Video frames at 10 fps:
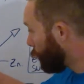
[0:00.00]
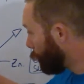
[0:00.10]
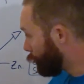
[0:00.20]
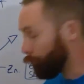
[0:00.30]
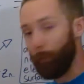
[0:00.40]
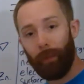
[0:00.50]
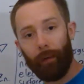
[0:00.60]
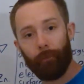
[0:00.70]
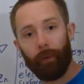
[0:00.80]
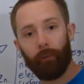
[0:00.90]
would drop
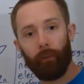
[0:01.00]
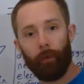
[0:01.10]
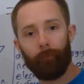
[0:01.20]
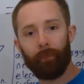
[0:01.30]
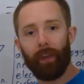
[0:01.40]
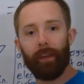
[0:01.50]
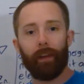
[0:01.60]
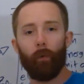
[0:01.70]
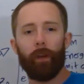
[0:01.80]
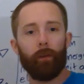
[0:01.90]
down faster.
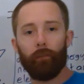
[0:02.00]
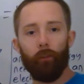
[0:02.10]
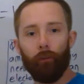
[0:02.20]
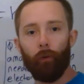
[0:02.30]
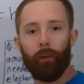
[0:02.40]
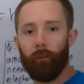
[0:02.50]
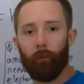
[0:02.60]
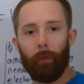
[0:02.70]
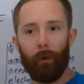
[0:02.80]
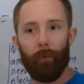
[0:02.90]
Now, when you actually do this
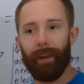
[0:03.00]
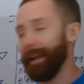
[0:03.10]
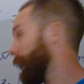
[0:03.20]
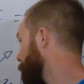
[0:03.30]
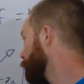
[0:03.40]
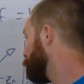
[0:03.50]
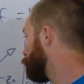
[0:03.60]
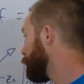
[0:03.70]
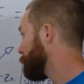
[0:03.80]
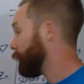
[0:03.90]
experiment, it happens
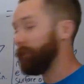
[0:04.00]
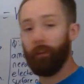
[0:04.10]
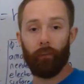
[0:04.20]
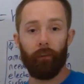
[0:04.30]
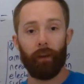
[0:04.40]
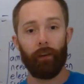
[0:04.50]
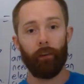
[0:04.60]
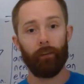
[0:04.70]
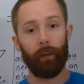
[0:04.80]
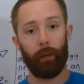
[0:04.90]
pretty much
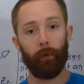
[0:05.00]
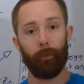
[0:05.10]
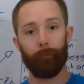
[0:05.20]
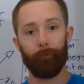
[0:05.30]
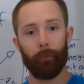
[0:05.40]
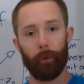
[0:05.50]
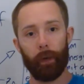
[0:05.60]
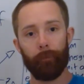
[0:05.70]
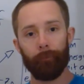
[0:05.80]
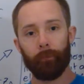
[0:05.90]
instantaneously anyway,
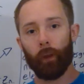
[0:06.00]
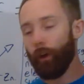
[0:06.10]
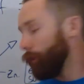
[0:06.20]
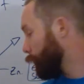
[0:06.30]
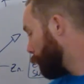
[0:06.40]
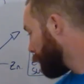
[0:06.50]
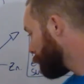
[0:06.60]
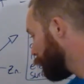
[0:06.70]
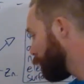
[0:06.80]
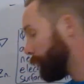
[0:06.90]
okay? So what I'm
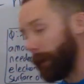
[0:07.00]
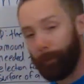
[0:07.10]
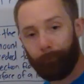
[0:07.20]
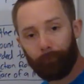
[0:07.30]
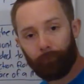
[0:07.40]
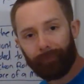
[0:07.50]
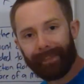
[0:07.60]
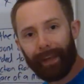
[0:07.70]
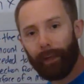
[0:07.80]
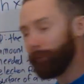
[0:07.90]
going to do now
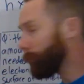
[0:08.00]
is